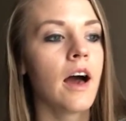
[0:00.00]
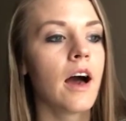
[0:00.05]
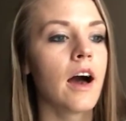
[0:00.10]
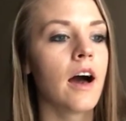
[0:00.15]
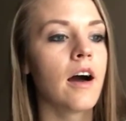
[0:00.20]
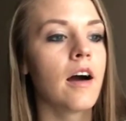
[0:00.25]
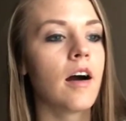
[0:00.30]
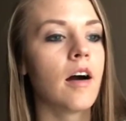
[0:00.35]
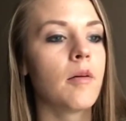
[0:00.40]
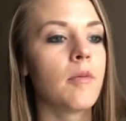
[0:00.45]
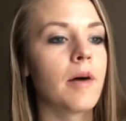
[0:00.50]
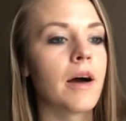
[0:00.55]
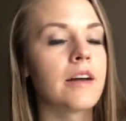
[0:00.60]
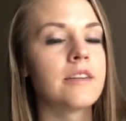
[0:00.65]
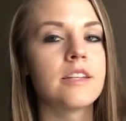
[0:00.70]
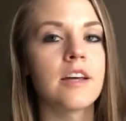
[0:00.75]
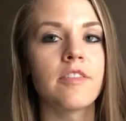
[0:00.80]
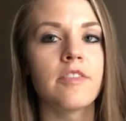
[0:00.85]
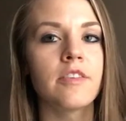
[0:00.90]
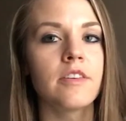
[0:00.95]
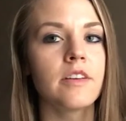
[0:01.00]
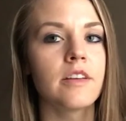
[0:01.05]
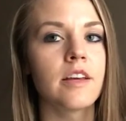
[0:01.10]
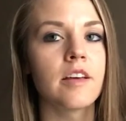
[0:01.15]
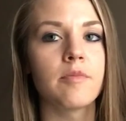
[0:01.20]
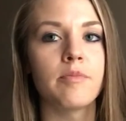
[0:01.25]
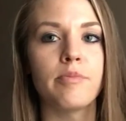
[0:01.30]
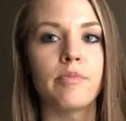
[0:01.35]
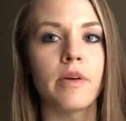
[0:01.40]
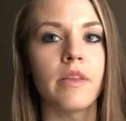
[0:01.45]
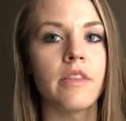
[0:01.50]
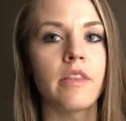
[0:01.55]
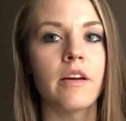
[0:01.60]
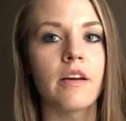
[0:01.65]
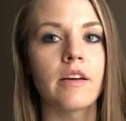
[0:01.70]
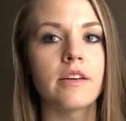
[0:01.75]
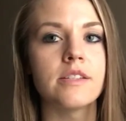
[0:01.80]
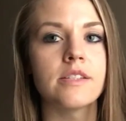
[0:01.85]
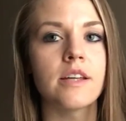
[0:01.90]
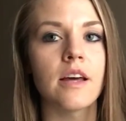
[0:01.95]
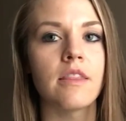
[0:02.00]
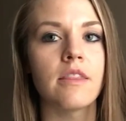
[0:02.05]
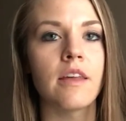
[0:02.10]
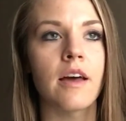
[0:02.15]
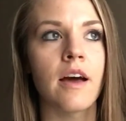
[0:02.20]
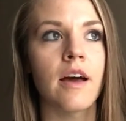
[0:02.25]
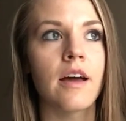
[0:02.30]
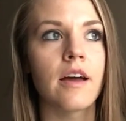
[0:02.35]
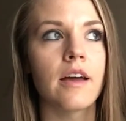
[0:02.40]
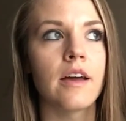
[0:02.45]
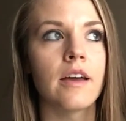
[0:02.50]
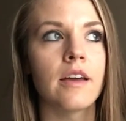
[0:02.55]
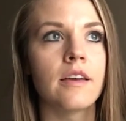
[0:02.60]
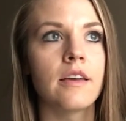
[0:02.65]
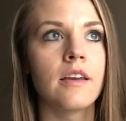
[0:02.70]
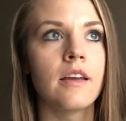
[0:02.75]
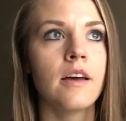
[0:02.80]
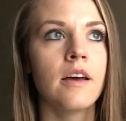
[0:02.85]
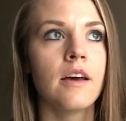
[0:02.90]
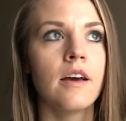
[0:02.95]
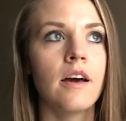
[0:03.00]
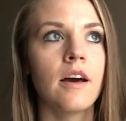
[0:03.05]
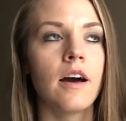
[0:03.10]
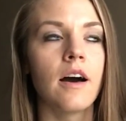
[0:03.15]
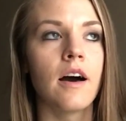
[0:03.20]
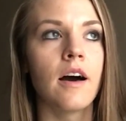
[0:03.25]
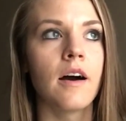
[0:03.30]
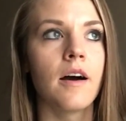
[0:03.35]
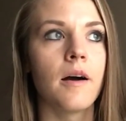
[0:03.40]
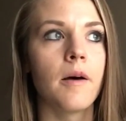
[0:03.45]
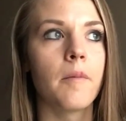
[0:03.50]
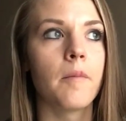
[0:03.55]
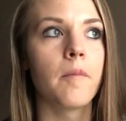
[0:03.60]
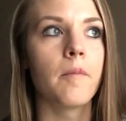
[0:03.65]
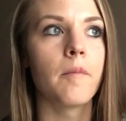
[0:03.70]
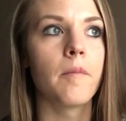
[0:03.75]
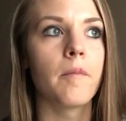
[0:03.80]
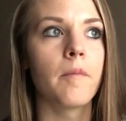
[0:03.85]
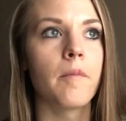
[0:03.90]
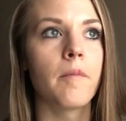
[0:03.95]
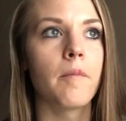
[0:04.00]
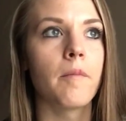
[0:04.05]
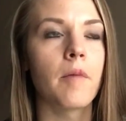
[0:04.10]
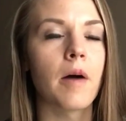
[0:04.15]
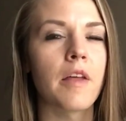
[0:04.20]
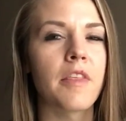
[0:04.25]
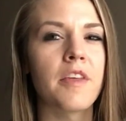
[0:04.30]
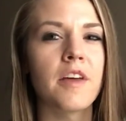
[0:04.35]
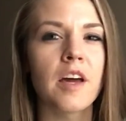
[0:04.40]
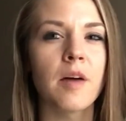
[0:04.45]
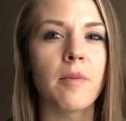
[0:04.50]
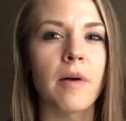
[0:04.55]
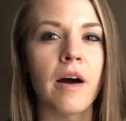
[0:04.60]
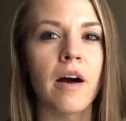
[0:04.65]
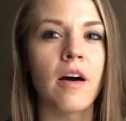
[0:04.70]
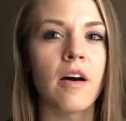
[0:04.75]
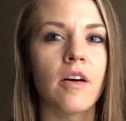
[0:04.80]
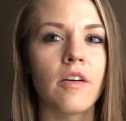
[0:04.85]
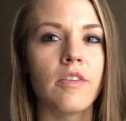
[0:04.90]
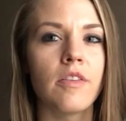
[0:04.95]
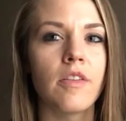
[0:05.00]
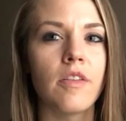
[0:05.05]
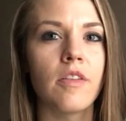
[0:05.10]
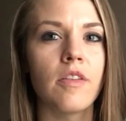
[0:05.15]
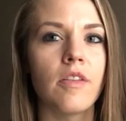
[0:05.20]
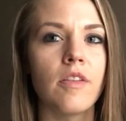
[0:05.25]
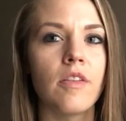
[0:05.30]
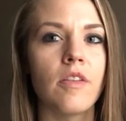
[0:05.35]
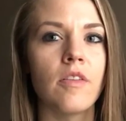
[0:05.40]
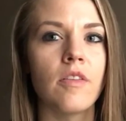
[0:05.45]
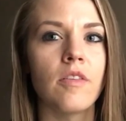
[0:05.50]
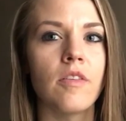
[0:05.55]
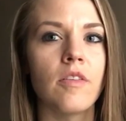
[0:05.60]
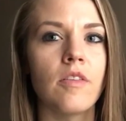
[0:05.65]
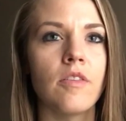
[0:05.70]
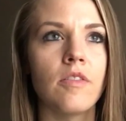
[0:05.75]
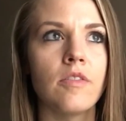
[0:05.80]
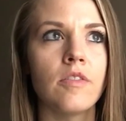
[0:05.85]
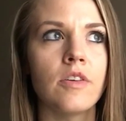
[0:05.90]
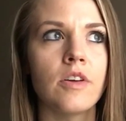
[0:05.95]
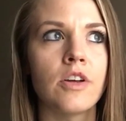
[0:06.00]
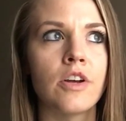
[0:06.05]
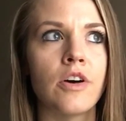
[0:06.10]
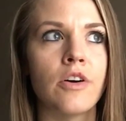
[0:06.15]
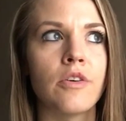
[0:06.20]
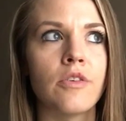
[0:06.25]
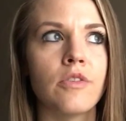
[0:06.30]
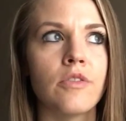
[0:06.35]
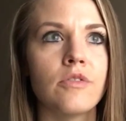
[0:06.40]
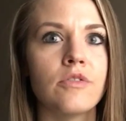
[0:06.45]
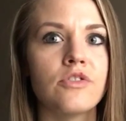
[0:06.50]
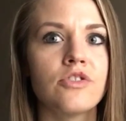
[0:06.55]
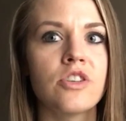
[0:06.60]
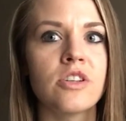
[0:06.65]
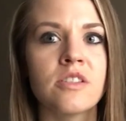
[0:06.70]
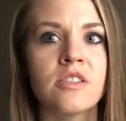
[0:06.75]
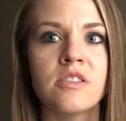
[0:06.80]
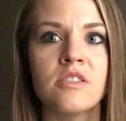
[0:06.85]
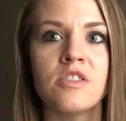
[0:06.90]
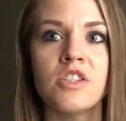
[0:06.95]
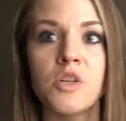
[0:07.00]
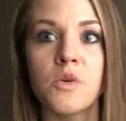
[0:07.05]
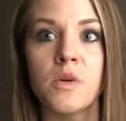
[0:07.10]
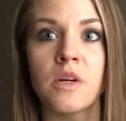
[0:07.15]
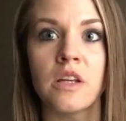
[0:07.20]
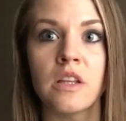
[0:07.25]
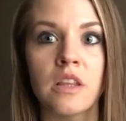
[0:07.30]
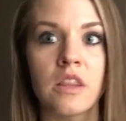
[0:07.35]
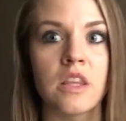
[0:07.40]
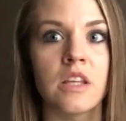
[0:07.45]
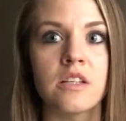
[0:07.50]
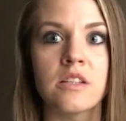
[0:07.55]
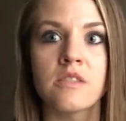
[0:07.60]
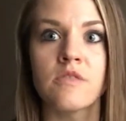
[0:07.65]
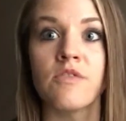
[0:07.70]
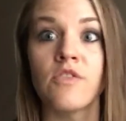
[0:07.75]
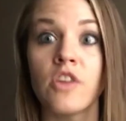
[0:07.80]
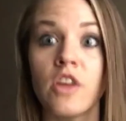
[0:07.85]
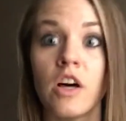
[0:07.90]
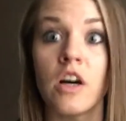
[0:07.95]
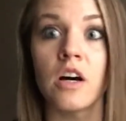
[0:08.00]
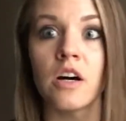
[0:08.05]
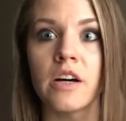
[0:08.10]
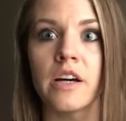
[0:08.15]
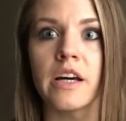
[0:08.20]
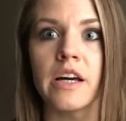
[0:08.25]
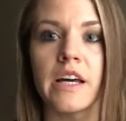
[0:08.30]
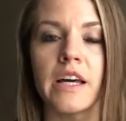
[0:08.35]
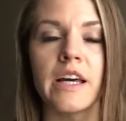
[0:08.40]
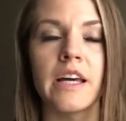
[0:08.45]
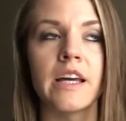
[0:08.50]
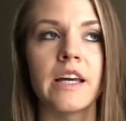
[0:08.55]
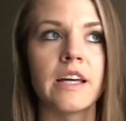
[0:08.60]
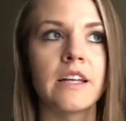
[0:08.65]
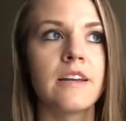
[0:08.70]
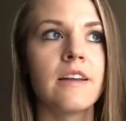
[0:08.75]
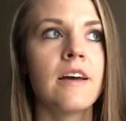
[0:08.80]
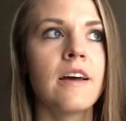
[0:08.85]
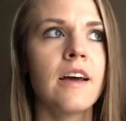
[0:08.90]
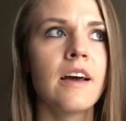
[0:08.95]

I definitely have been there and done that. And I think about, you know, just doing this vlog, and